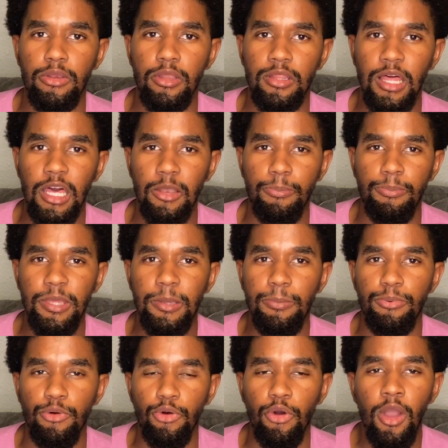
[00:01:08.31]
And a lot of
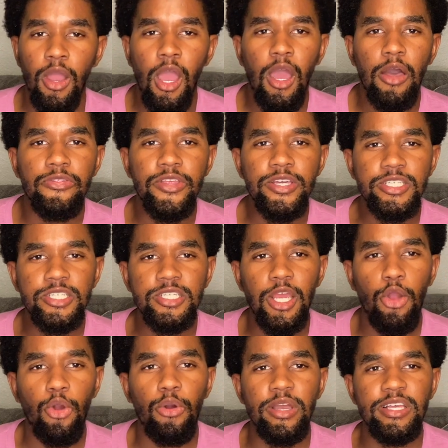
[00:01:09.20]
people, this
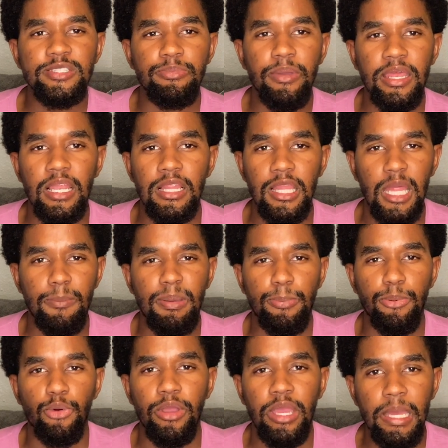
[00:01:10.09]
show has made a lot of
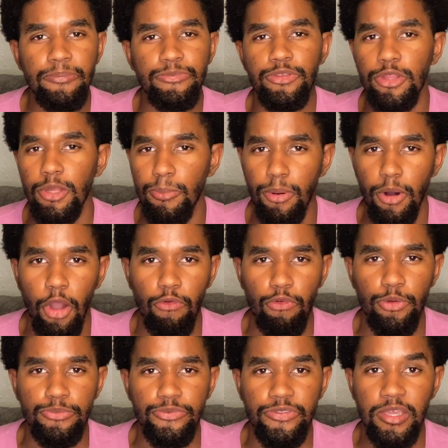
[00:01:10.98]
people hip to the
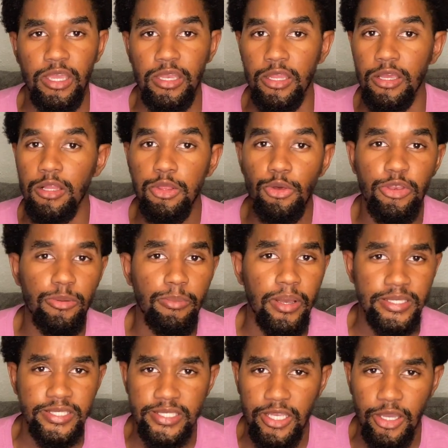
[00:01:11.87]
ballroom scene, including
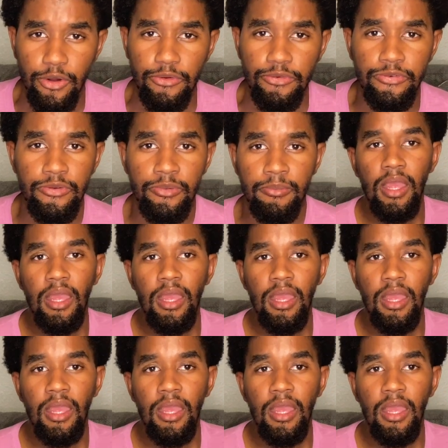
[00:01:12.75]
myself.